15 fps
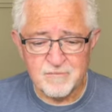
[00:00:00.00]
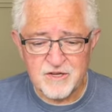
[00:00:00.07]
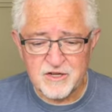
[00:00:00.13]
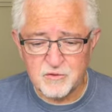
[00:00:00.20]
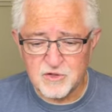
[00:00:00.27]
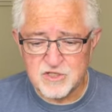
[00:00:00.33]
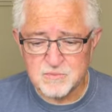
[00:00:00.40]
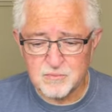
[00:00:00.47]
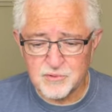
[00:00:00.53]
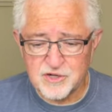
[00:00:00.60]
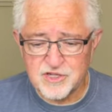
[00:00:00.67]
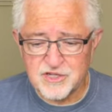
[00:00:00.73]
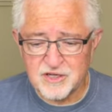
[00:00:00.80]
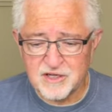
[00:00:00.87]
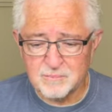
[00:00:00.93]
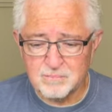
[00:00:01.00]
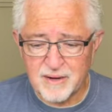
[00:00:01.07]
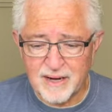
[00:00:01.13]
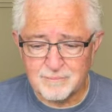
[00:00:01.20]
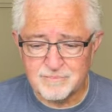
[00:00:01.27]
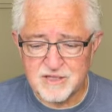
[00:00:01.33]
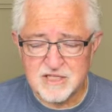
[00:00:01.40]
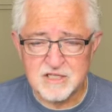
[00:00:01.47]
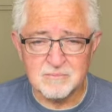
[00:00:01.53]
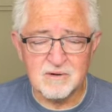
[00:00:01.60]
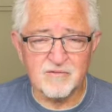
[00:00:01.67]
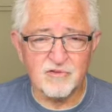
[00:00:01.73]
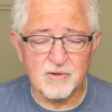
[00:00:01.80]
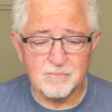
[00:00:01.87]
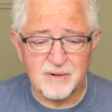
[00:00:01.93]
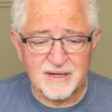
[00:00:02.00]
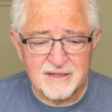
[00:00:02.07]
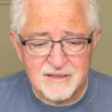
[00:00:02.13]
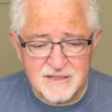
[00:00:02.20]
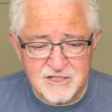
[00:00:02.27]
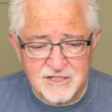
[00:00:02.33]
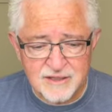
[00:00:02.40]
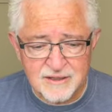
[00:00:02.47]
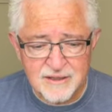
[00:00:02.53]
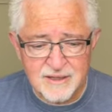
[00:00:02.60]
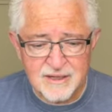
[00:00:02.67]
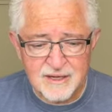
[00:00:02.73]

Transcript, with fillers: He was preaching a baptism of repentance and,